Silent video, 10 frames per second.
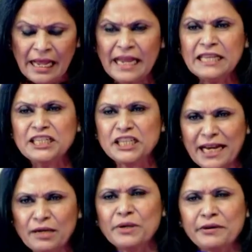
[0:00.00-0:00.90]
In
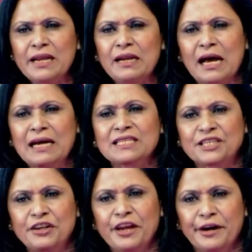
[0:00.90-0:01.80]
January
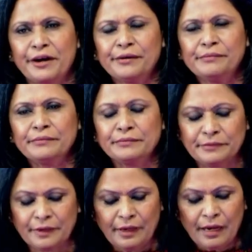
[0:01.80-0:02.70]
last year,
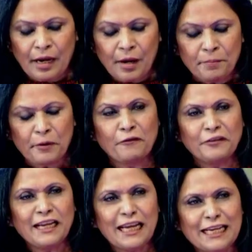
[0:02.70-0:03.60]

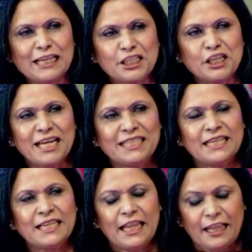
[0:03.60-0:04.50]
Prophet
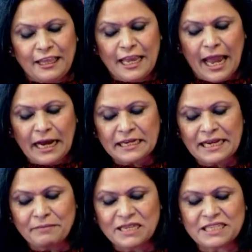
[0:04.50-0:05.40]
initiated the
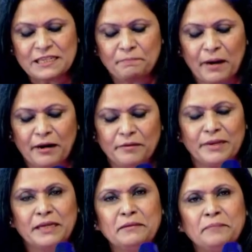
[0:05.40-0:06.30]
Academics
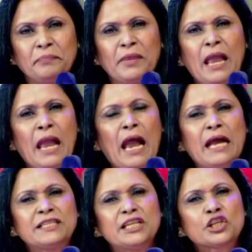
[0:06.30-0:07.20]
Department
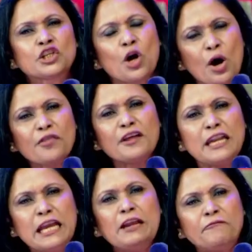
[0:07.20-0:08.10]
as he saw the
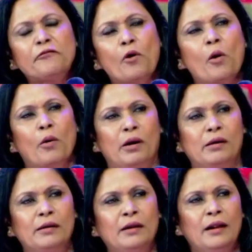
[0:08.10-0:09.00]
need for
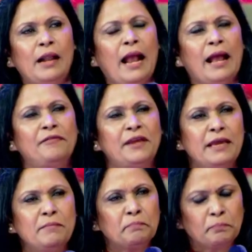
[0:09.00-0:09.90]
and the
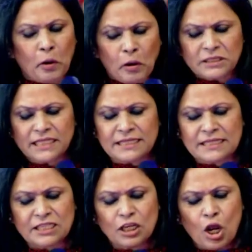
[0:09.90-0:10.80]

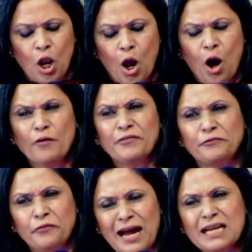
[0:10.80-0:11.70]
importance of the
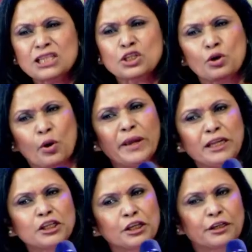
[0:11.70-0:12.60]
fast-growing
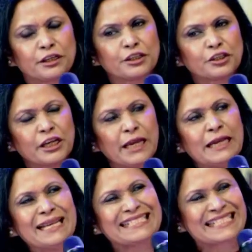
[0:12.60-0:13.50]
church in
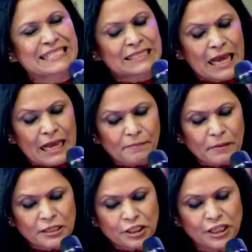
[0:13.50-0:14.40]

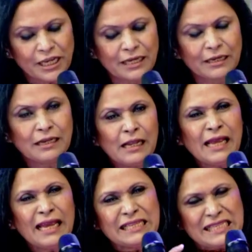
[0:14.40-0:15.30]
establishing
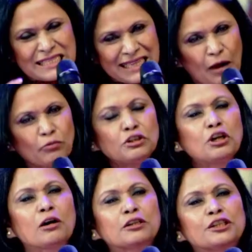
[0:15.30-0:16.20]
its sound
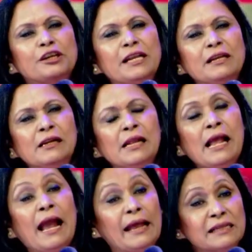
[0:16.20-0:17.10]
doctrine
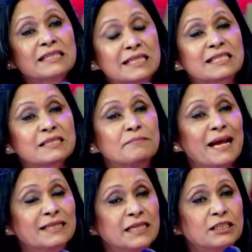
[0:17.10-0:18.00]
and
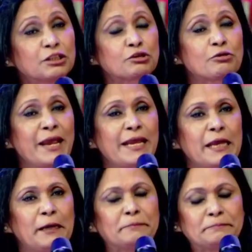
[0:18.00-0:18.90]
systematic training.